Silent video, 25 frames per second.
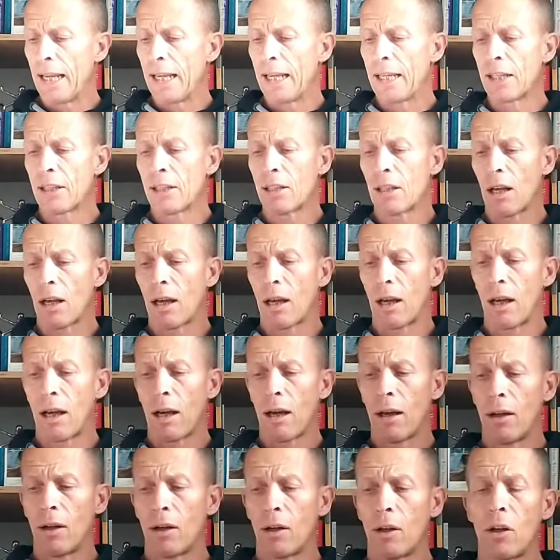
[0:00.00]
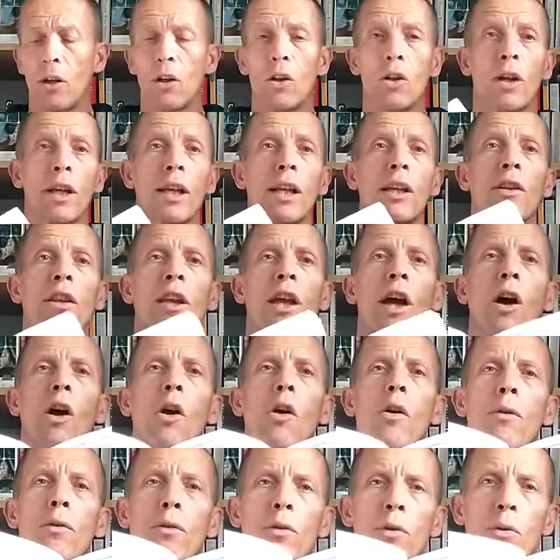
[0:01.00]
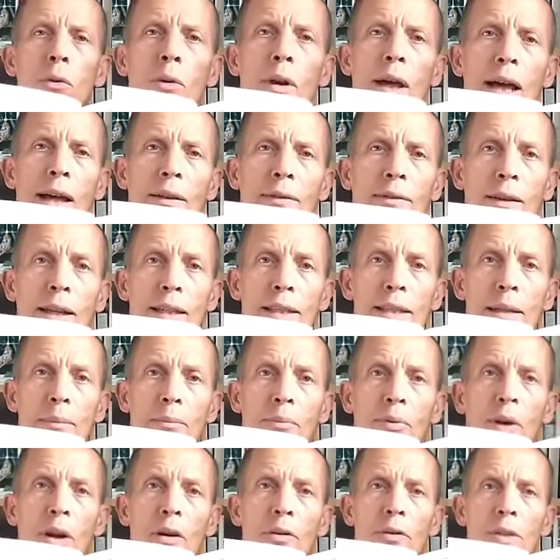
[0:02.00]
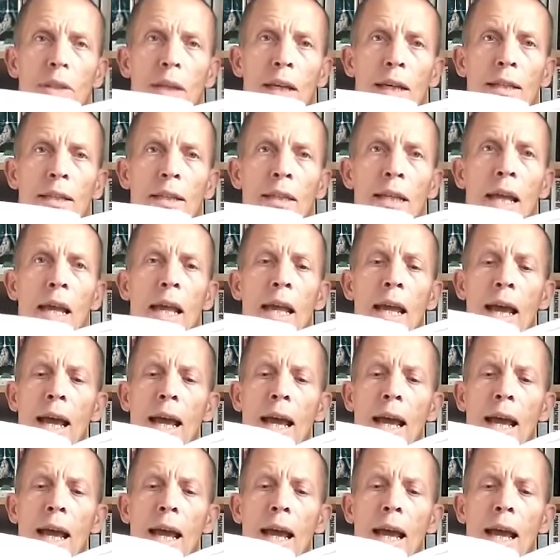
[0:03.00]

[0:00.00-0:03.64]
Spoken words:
is looking at the overall athletic process,